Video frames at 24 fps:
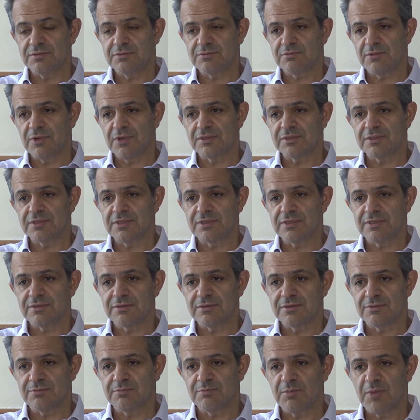run the
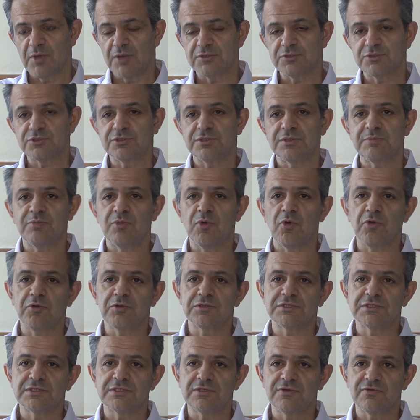monetary
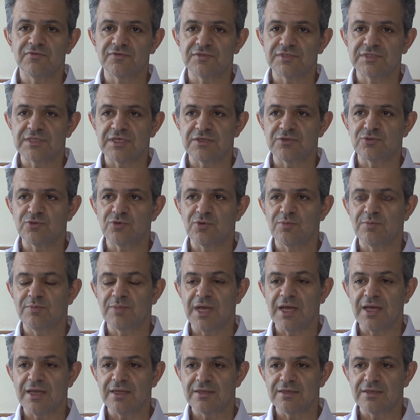policy of a central
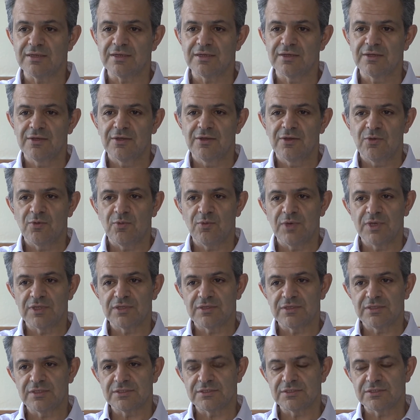bank,
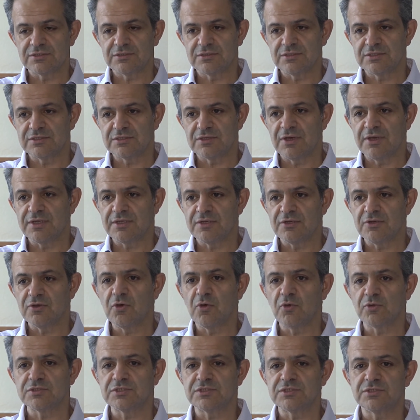whether it's designing
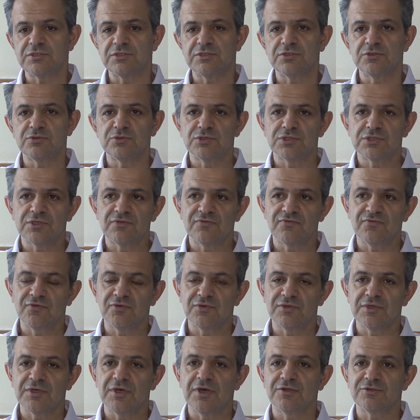constitution
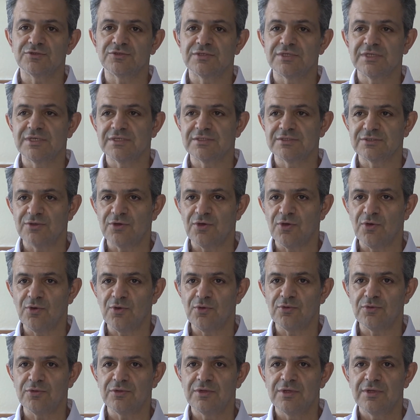for the country as a
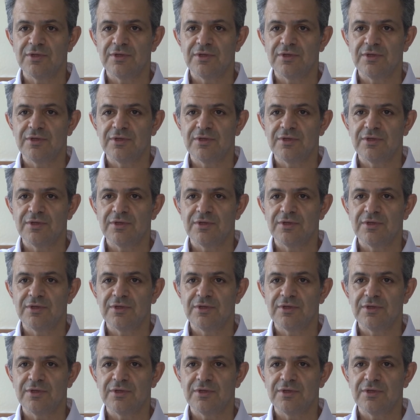whole,